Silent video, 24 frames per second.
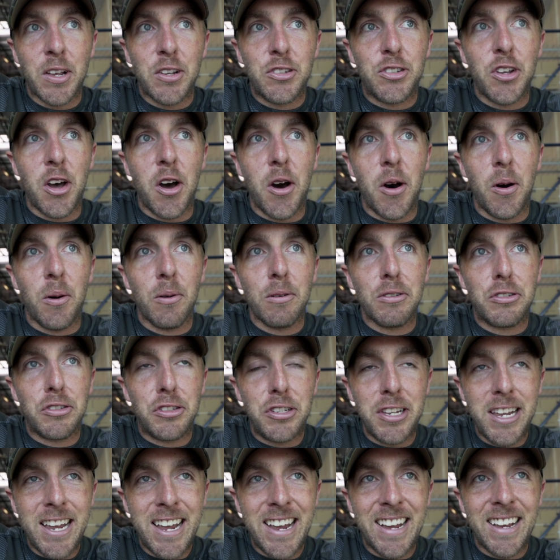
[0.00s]
So
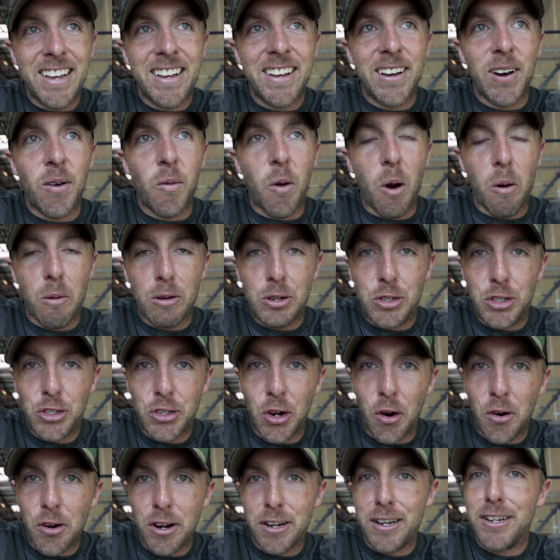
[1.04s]
seeing where we
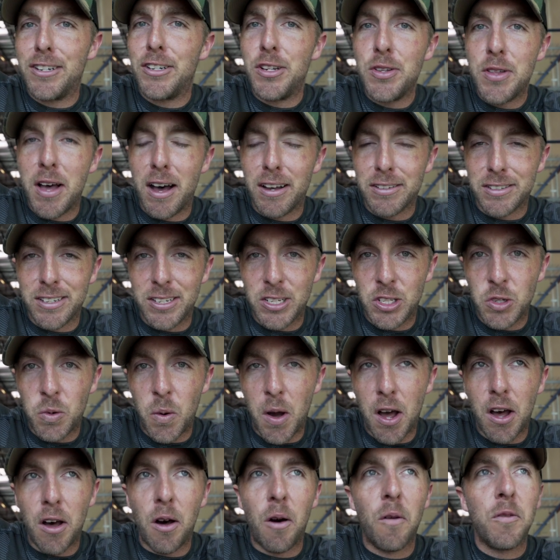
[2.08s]
started in
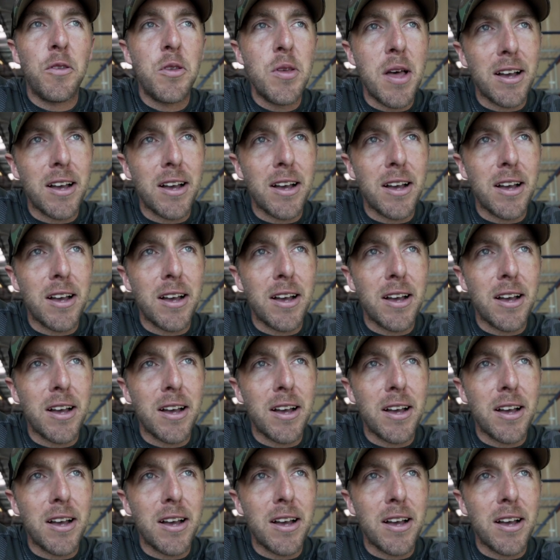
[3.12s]
2012,